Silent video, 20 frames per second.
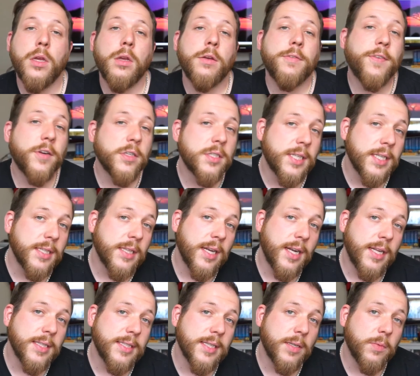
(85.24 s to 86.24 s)
First thing that
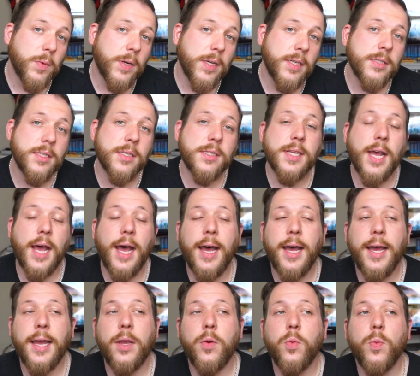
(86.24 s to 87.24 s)
I did was
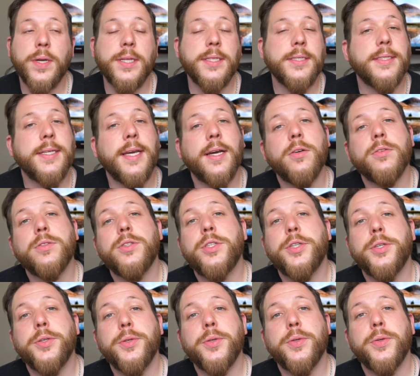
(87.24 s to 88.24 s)
I went down
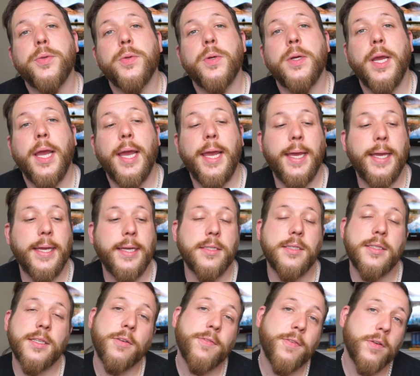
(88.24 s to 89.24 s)
to a
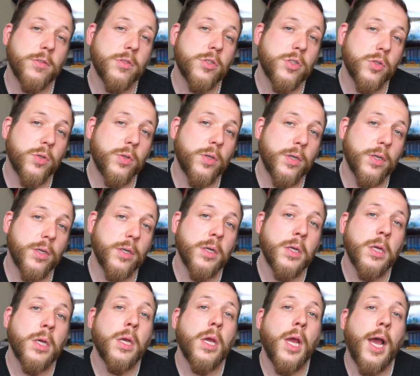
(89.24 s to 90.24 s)
cell phone store.
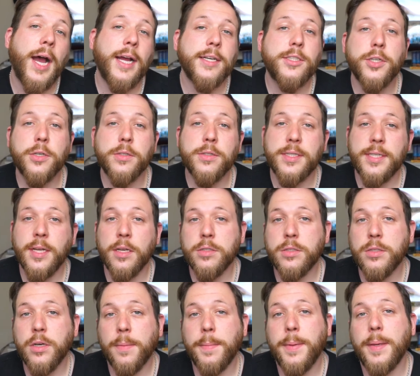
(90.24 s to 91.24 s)
I chose
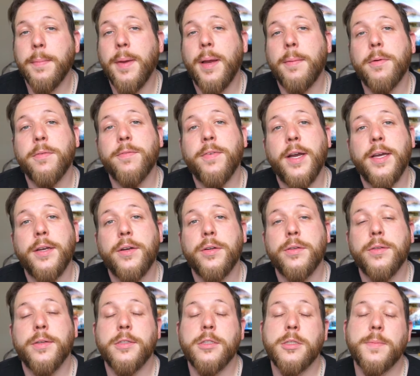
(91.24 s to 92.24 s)
Telstra to be my provider.
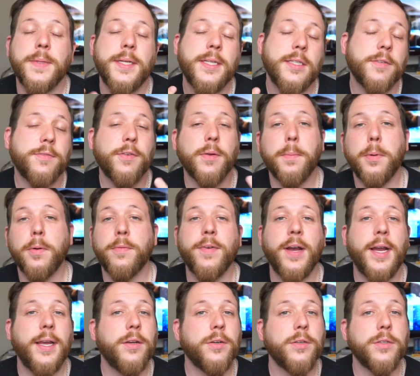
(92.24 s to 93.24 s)
There's many different
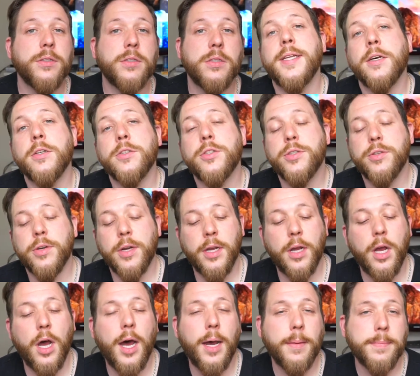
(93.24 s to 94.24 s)
providers, Telstra,
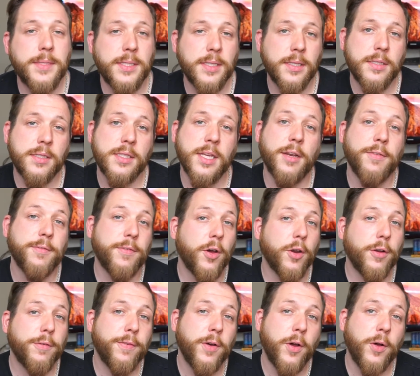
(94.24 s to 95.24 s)
Optus, and
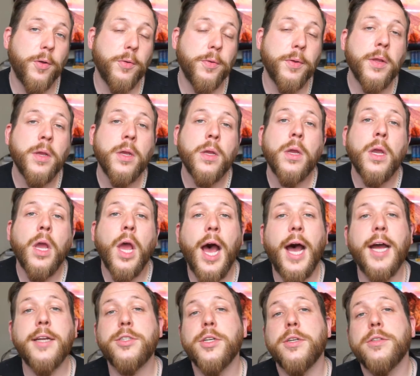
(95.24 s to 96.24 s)
Vodafone.
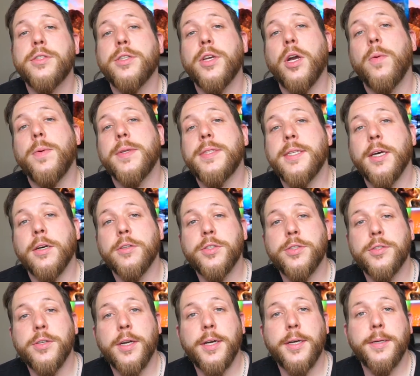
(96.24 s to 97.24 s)
I chose to go with
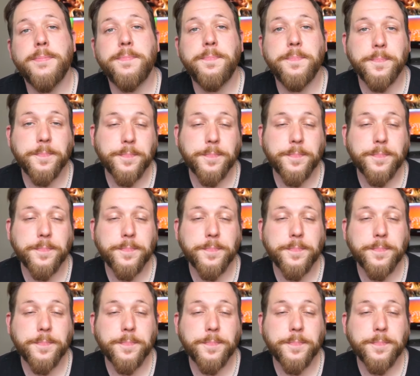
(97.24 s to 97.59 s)
Telstra